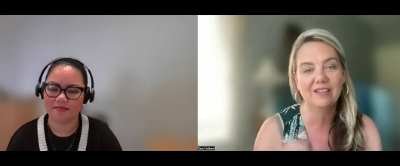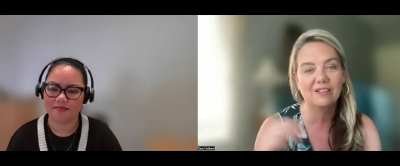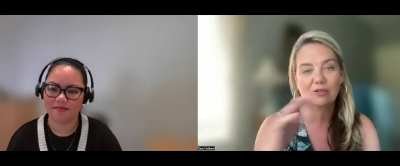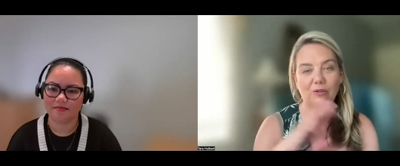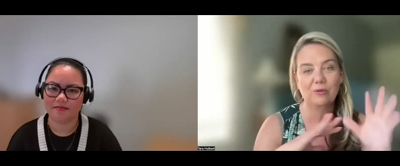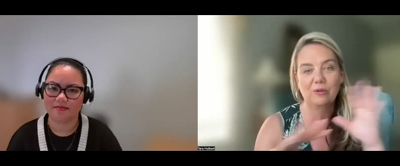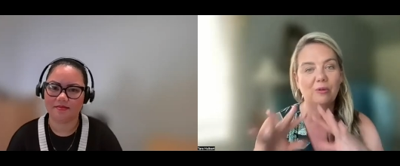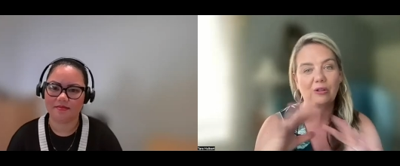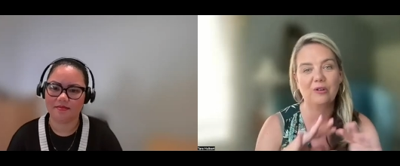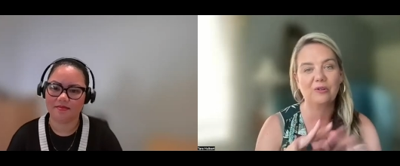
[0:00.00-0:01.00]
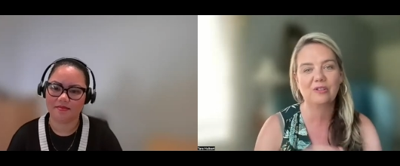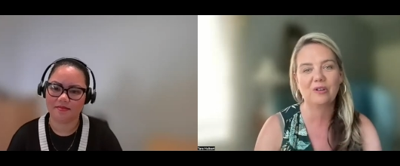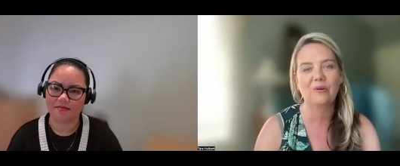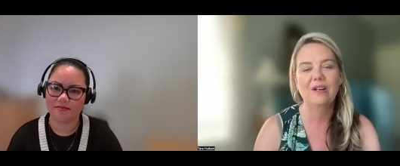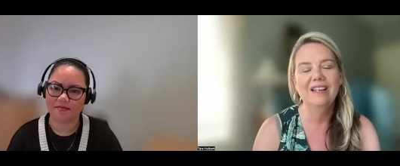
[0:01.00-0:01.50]
Speaker 1: in the description below,
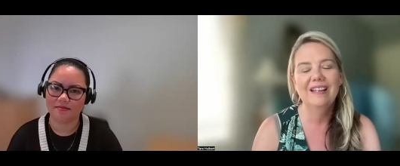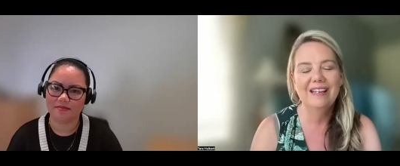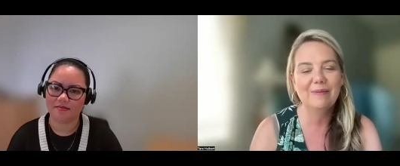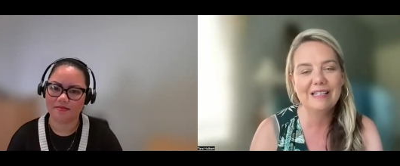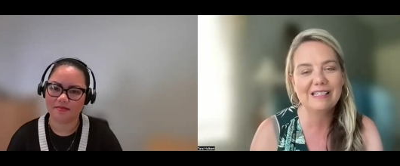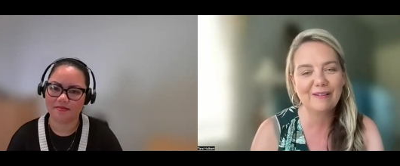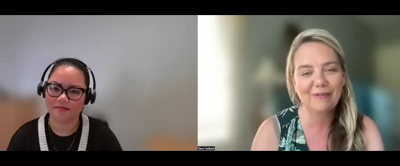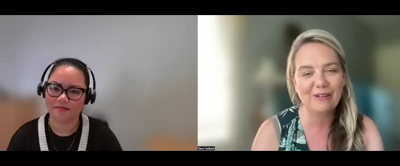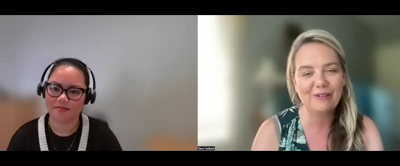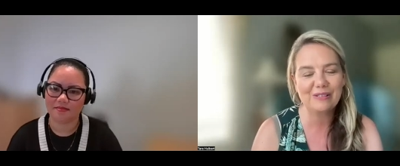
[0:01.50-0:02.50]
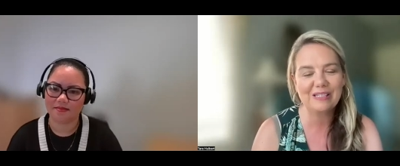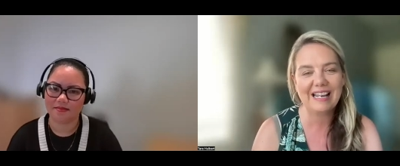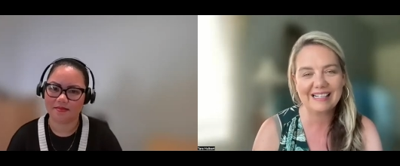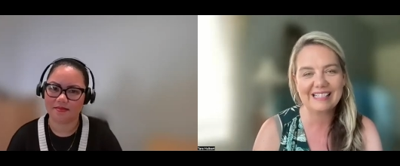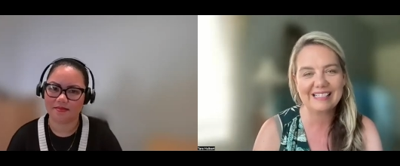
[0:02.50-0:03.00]
so it'd be easy for you to
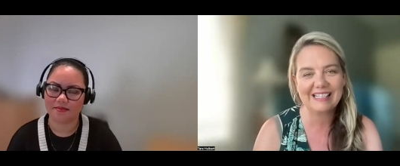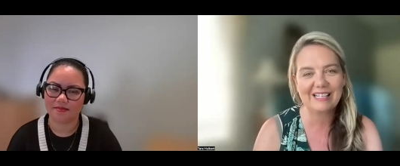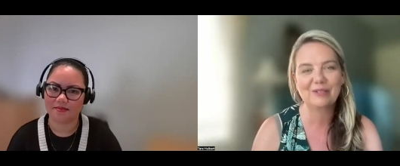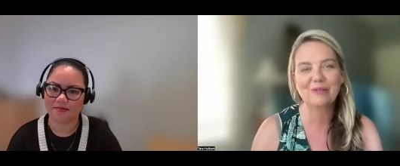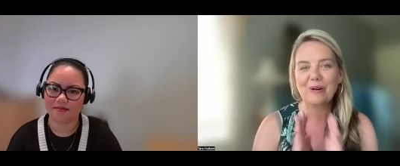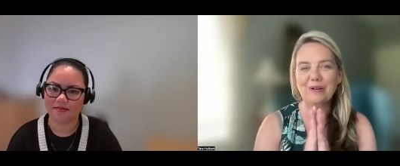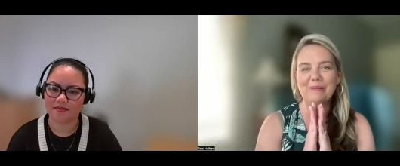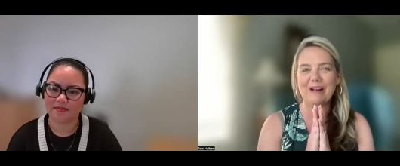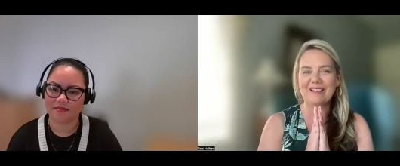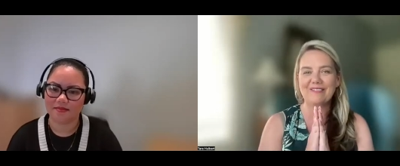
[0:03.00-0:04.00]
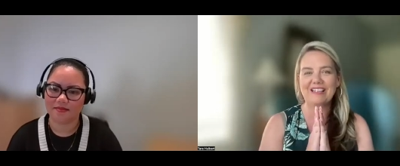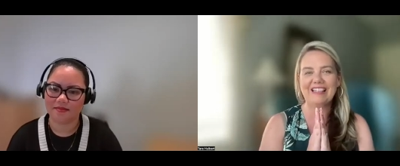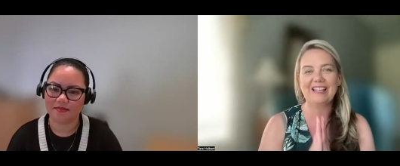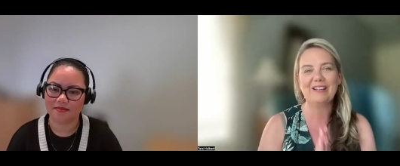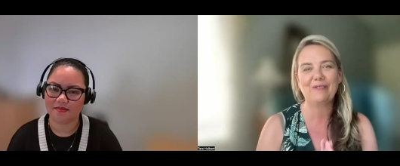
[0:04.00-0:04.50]
access that. So welcome, Ivy.
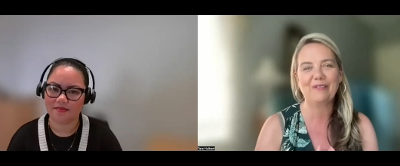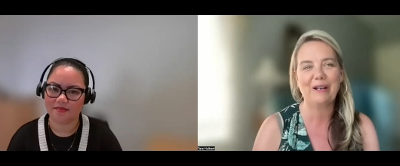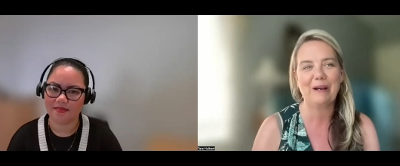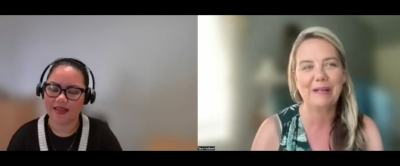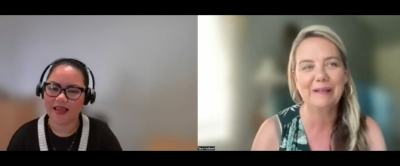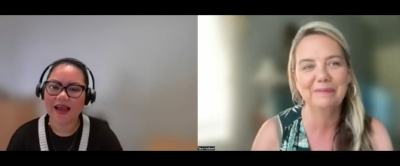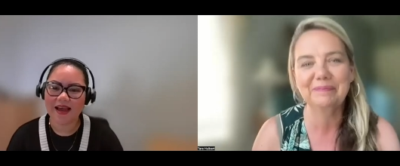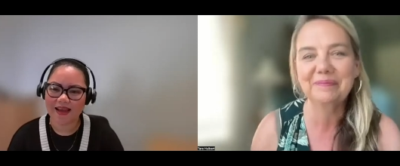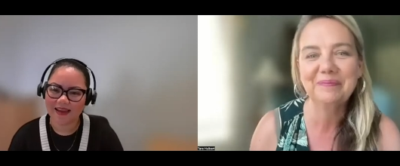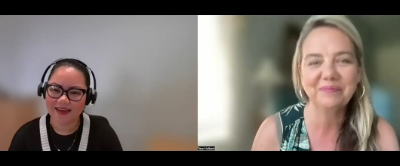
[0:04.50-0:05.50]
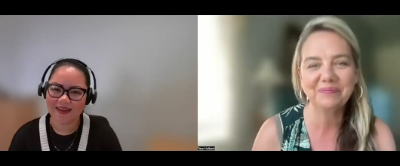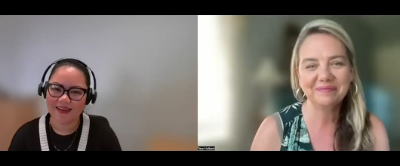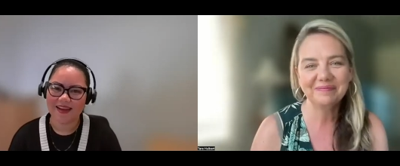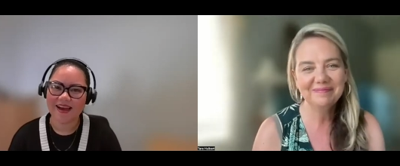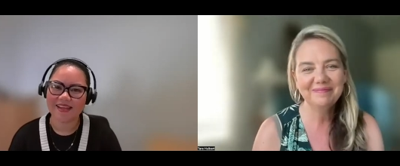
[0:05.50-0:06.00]
Thank you for coming.
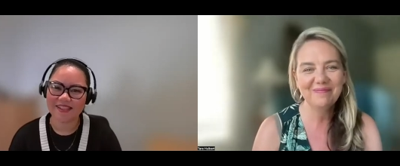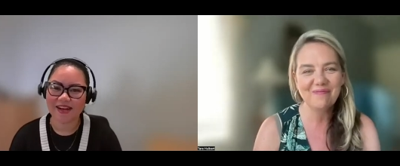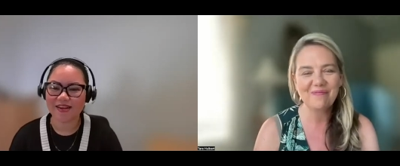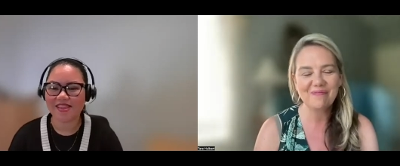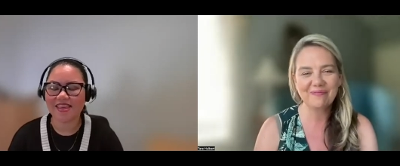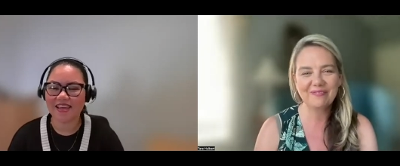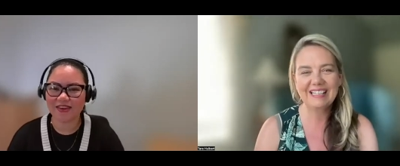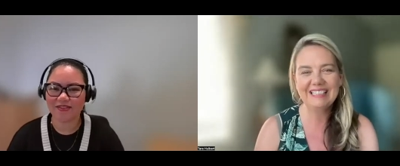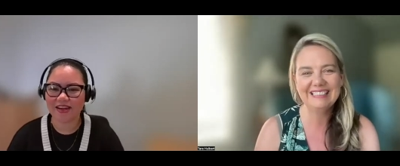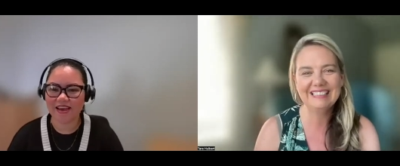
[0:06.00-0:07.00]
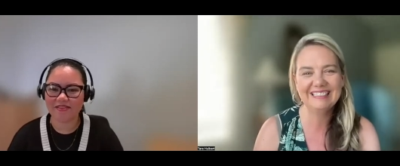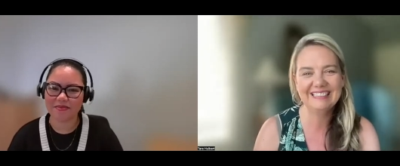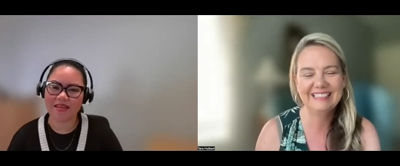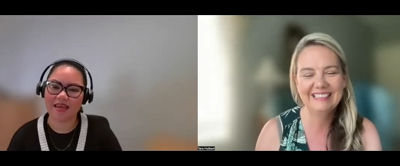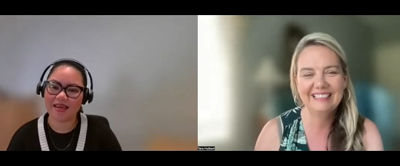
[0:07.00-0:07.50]
Speaker 2: Hi, Tara. Thank you for having
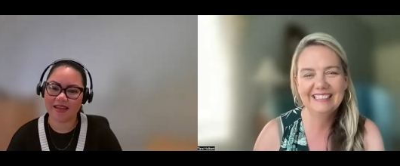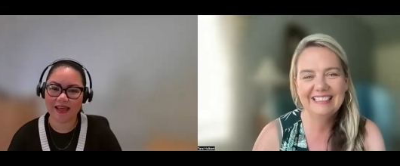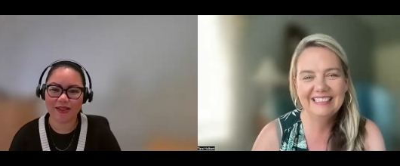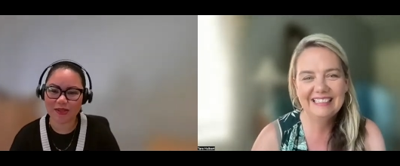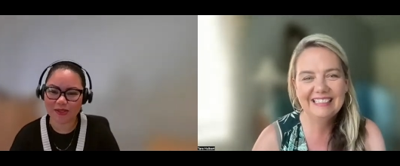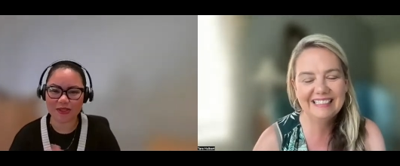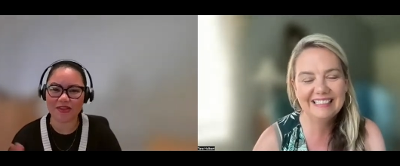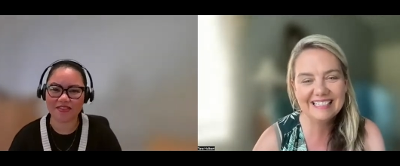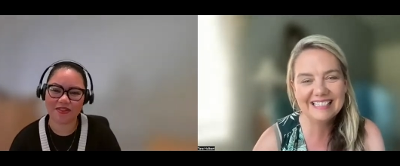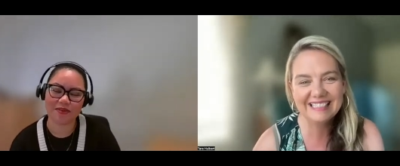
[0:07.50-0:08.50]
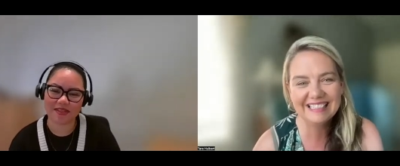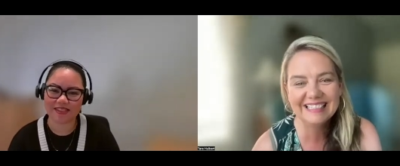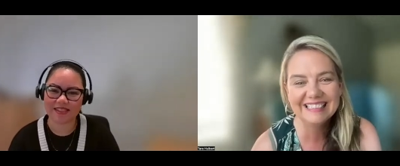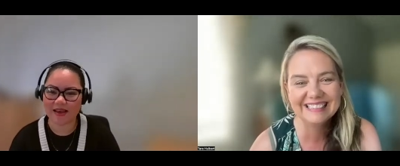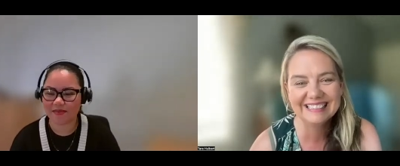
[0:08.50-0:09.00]
me, and hello to your viewers.
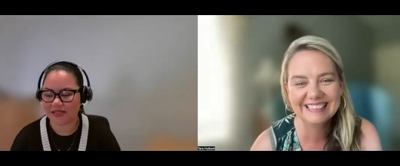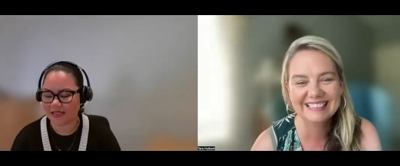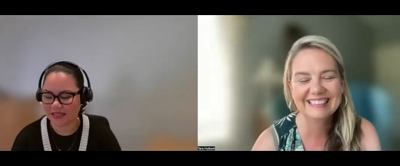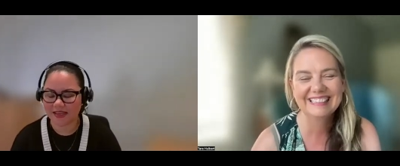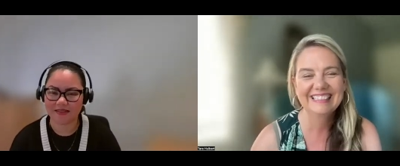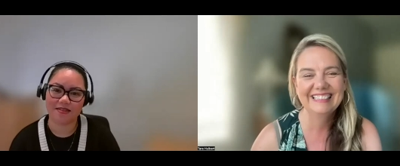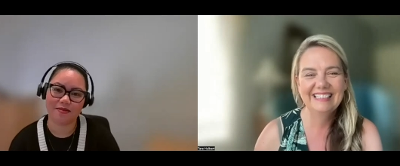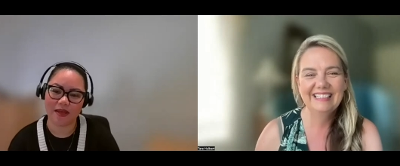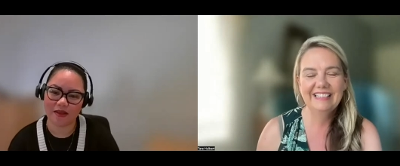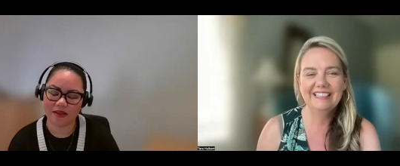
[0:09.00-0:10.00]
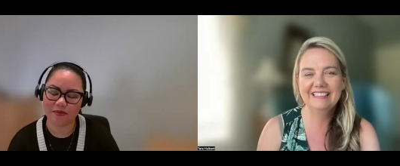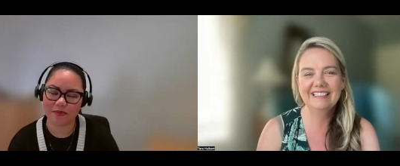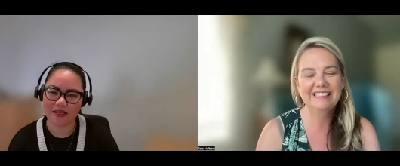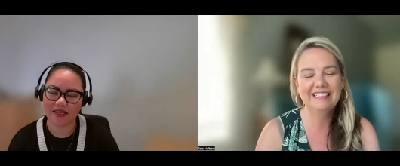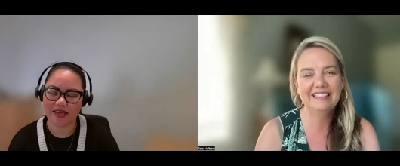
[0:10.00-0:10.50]
It's
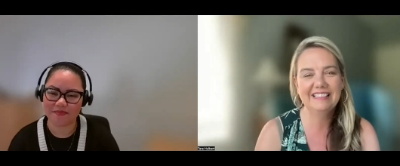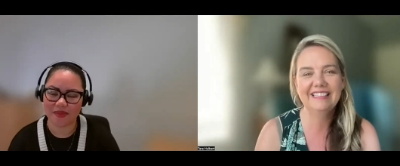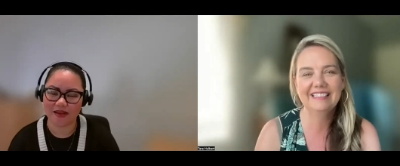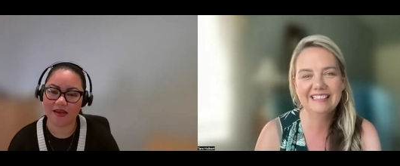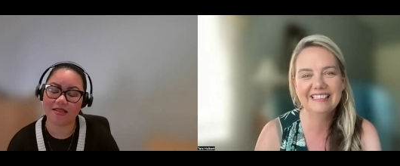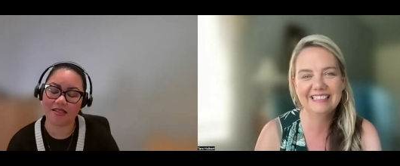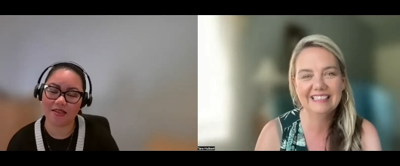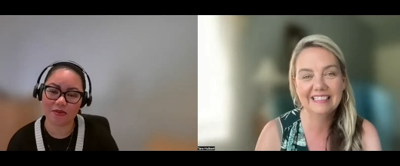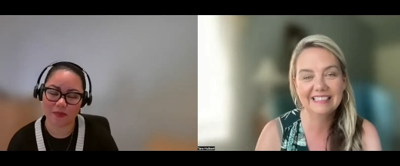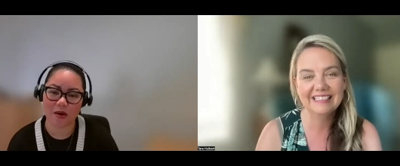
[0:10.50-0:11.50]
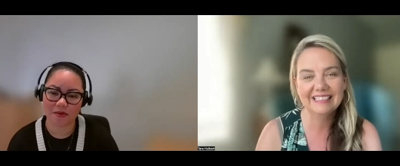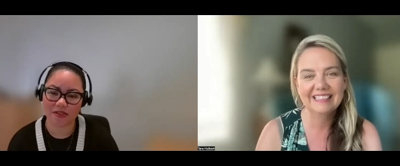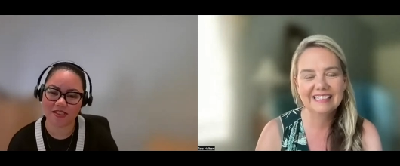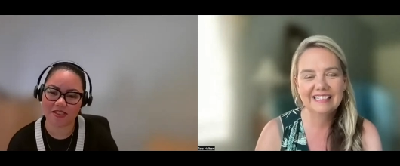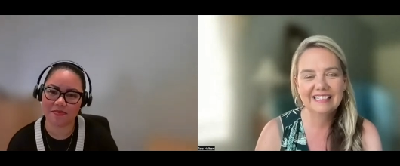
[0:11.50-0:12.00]
a good opportunity